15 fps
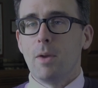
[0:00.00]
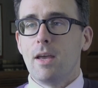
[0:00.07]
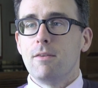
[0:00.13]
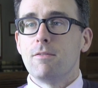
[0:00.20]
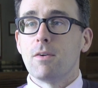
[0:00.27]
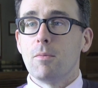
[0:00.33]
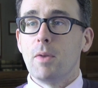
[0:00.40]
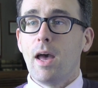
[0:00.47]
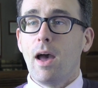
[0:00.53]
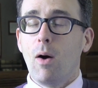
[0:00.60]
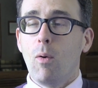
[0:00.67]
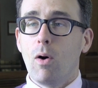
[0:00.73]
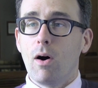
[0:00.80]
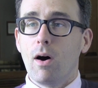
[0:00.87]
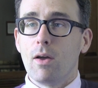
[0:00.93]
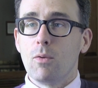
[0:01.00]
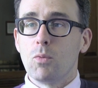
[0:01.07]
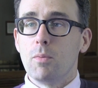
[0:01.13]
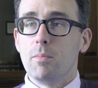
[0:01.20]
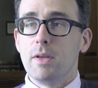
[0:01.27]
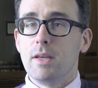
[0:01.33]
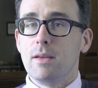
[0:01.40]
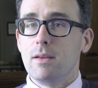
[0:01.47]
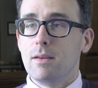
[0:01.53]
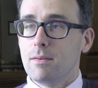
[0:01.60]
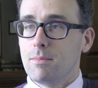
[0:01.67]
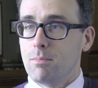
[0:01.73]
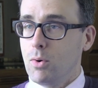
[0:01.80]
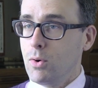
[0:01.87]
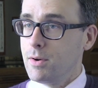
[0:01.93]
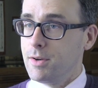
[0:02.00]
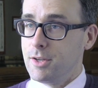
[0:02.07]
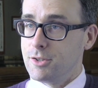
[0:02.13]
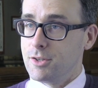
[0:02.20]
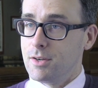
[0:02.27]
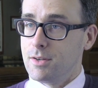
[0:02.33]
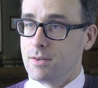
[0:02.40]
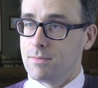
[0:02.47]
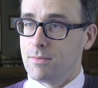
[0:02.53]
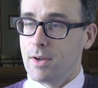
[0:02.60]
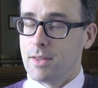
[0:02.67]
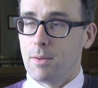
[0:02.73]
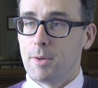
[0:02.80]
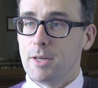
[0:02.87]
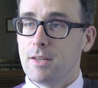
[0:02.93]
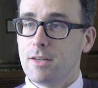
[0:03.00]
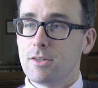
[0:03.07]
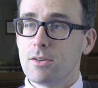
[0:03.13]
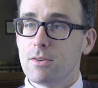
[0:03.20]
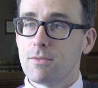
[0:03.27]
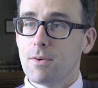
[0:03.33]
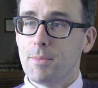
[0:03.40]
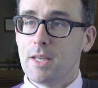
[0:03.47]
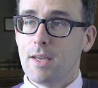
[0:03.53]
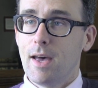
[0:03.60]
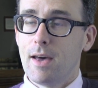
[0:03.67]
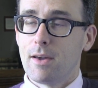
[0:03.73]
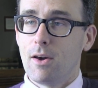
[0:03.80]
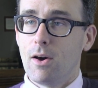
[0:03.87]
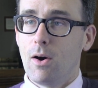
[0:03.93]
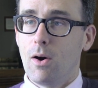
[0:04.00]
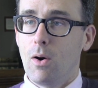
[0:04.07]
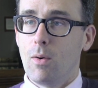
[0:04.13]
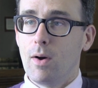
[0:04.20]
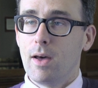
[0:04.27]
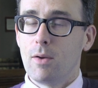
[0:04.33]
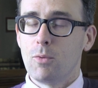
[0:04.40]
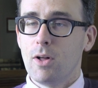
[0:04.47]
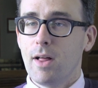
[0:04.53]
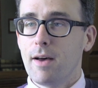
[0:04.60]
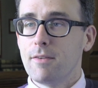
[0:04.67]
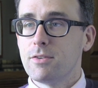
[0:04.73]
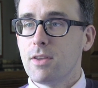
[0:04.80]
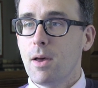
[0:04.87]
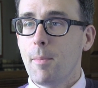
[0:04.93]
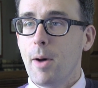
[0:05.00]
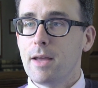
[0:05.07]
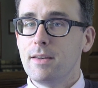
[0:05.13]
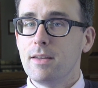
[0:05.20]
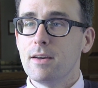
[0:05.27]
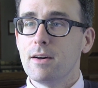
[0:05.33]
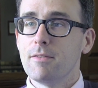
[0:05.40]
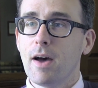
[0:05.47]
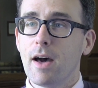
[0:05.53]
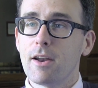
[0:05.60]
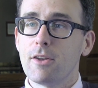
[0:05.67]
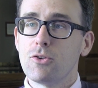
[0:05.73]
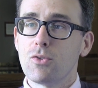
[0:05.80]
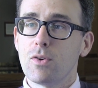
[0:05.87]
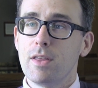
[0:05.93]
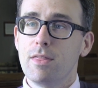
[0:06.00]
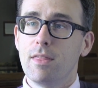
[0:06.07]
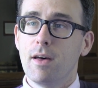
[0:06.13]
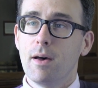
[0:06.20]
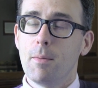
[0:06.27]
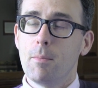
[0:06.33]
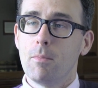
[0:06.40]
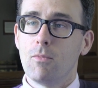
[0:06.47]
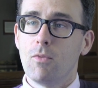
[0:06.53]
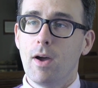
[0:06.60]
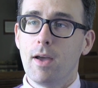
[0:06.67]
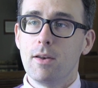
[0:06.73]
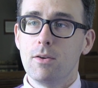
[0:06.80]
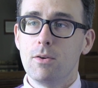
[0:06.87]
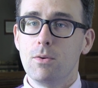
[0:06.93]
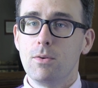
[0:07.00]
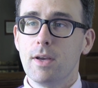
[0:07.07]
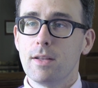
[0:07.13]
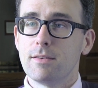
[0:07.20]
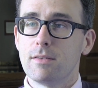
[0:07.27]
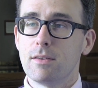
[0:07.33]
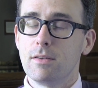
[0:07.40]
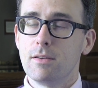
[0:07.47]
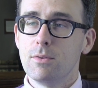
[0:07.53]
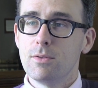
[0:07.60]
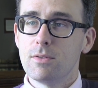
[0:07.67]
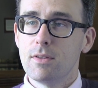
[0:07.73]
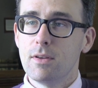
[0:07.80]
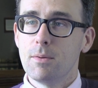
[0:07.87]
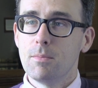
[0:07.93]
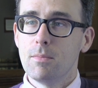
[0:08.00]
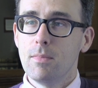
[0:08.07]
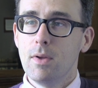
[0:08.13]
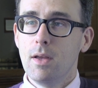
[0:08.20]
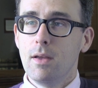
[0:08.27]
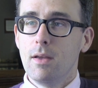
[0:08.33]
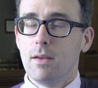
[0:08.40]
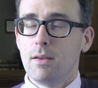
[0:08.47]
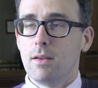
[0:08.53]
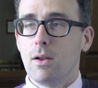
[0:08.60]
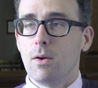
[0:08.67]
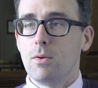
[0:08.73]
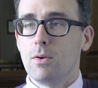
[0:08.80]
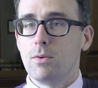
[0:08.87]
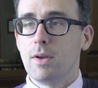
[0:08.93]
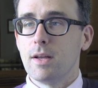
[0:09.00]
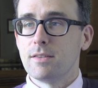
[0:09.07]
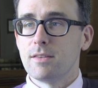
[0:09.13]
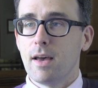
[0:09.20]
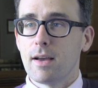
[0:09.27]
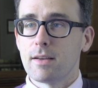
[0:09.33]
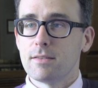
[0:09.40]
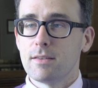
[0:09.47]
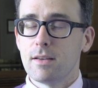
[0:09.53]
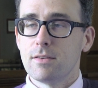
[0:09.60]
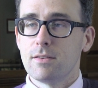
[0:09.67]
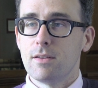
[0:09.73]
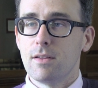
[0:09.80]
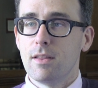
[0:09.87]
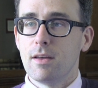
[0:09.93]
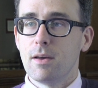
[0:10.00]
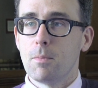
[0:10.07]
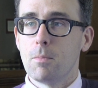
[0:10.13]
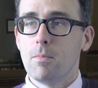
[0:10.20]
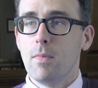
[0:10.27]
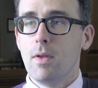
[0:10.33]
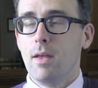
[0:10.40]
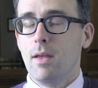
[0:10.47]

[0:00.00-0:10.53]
made from now on will be born digital, right? They'll be digital from the get-go, and we'll have some idea of how to treat them, right? Who gets to use them, you know, who gets access to them.